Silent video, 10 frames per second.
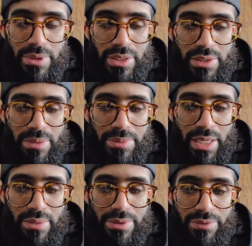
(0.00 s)
because
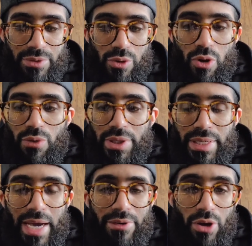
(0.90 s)
sometimes if you go in
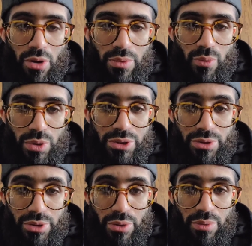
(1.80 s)
not knowing what
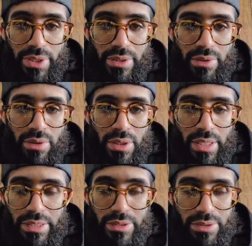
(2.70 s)
you're doing
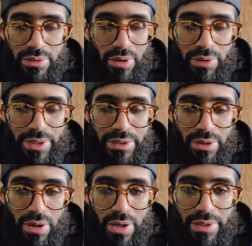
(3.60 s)
and just throwing in your
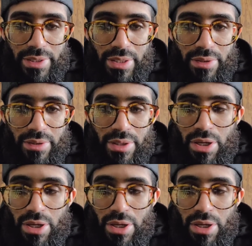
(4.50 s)
car in there,